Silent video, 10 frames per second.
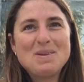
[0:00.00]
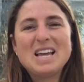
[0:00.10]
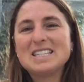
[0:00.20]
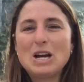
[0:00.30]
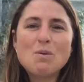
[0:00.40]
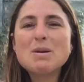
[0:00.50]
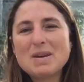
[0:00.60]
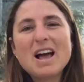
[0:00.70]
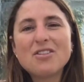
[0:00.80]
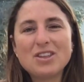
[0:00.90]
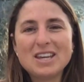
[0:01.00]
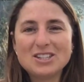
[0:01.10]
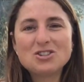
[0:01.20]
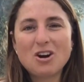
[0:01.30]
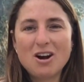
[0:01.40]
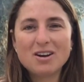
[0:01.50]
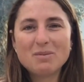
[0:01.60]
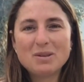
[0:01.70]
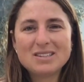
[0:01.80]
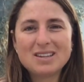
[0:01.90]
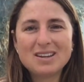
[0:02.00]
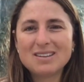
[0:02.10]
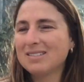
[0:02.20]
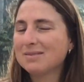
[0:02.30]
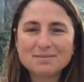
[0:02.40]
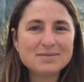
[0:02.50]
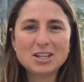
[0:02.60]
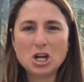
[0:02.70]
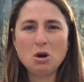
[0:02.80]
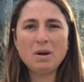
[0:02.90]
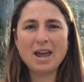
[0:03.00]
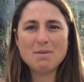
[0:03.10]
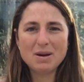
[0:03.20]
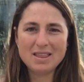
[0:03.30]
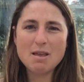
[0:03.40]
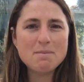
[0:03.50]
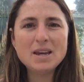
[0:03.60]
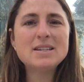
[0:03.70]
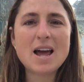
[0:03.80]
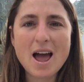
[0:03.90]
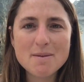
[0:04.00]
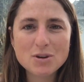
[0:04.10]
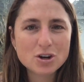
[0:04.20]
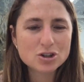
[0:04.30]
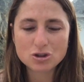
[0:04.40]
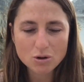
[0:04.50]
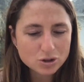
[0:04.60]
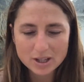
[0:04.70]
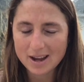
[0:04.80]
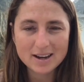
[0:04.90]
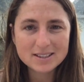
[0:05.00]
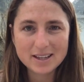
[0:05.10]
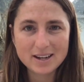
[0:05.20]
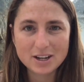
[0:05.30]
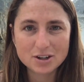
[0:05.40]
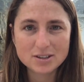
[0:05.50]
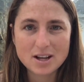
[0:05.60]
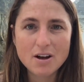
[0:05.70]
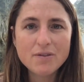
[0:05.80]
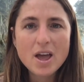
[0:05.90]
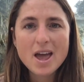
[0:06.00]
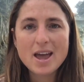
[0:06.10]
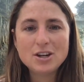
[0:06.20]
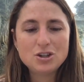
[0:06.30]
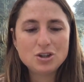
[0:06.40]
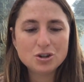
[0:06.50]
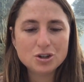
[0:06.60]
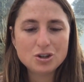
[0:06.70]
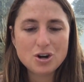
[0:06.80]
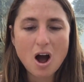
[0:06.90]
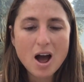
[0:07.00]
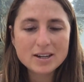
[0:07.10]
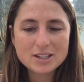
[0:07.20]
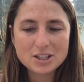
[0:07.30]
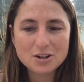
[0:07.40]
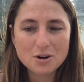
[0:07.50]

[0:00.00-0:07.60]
because I want to be healthy and strong. But it's like, okay, but in the meantime, you're socially isolating yourself and you're not,